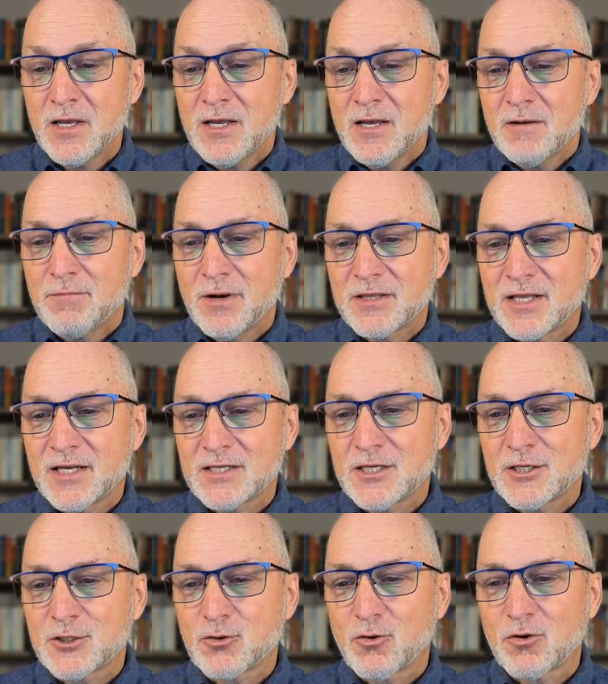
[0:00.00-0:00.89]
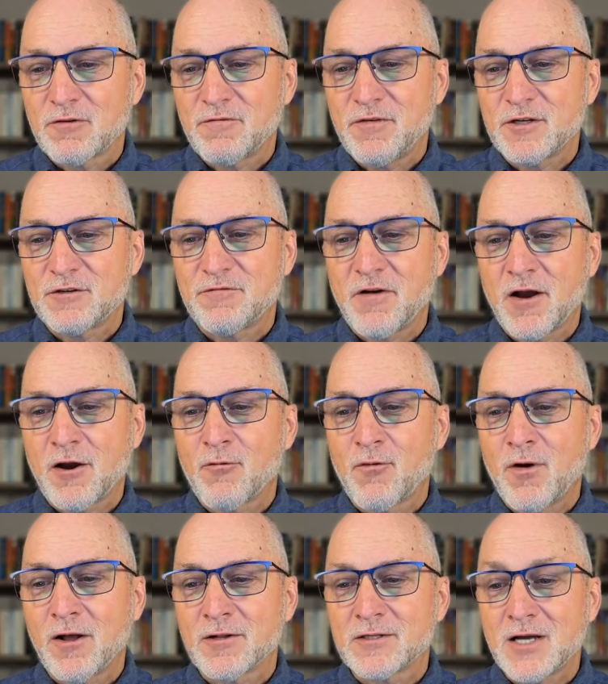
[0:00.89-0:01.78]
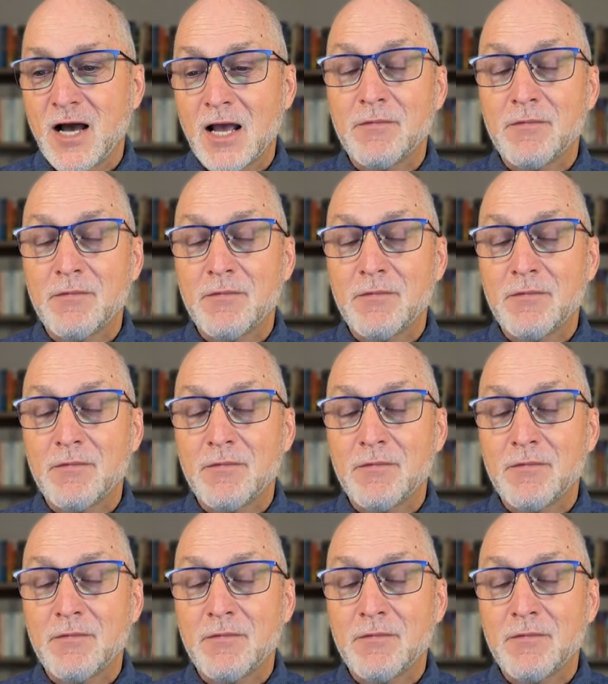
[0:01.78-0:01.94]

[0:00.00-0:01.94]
But this is sort of his farewell time.